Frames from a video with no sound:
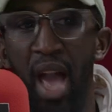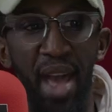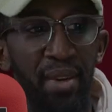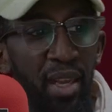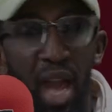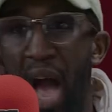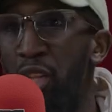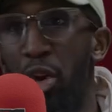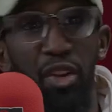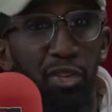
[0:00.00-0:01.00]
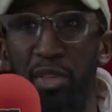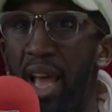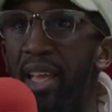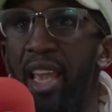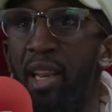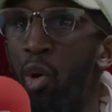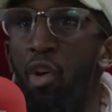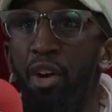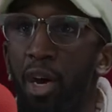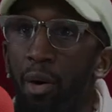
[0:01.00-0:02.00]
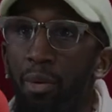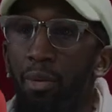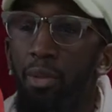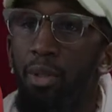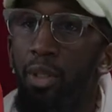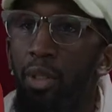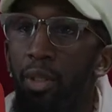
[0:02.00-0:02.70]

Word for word: I, and I, I don't I, know the difference between alligator and crocodile. I, the,